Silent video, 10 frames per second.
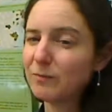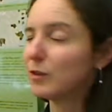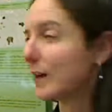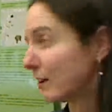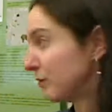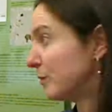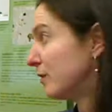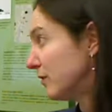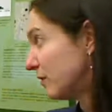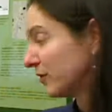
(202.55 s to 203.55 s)
your
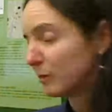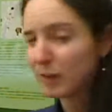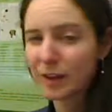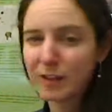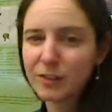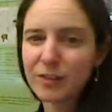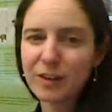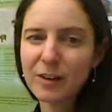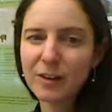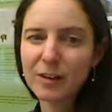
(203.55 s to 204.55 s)
attributes to symbolize the
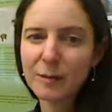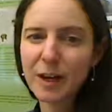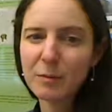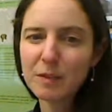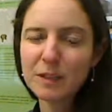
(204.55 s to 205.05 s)
data on your map.